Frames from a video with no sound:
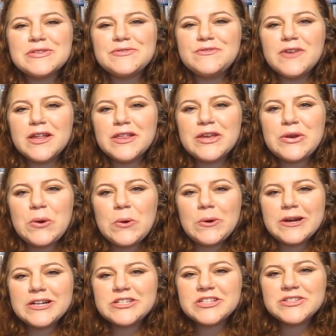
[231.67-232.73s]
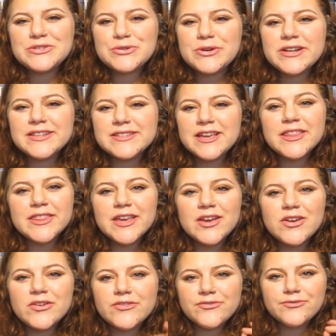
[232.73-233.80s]
those villain origin stories, I
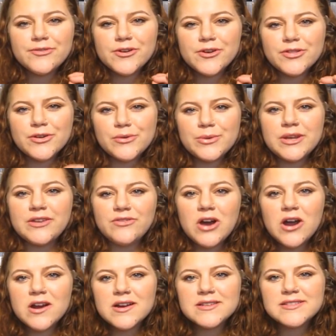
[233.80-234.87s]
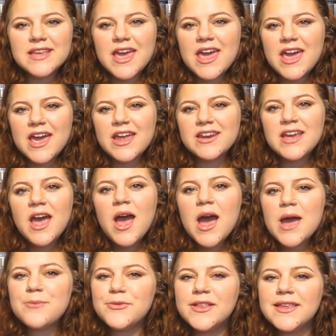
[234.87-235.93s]
think, for the Queen of Hearts, and
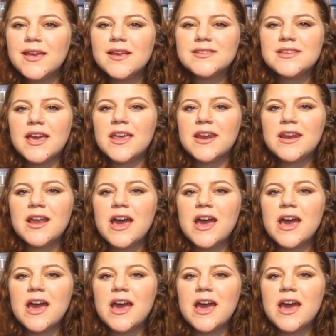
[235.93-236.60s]
I'm really excited.